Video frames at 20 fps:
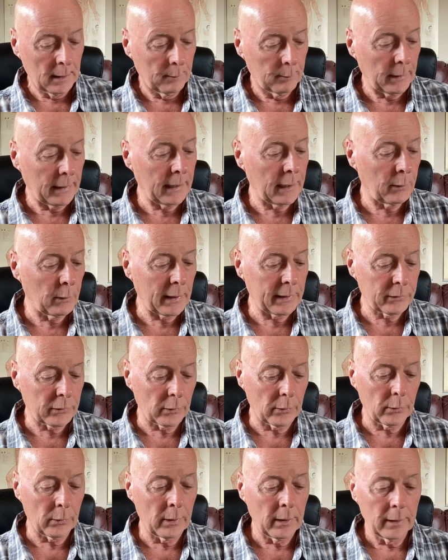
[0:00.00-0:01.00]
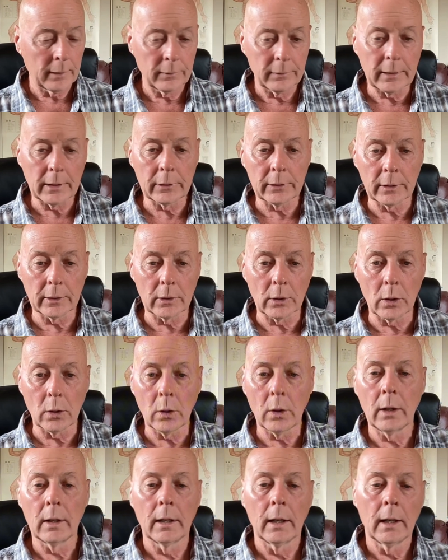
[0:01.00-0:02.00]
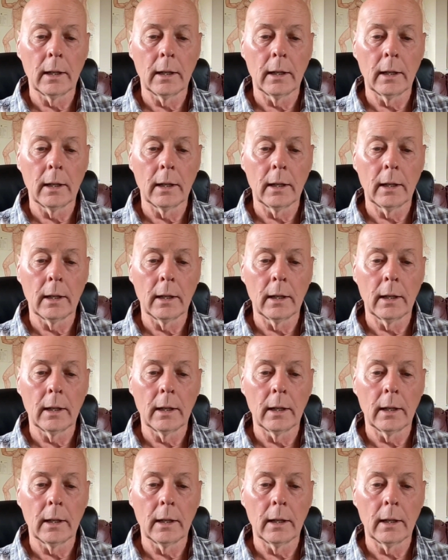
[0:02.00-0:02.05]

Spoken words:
But anyway, so there you go.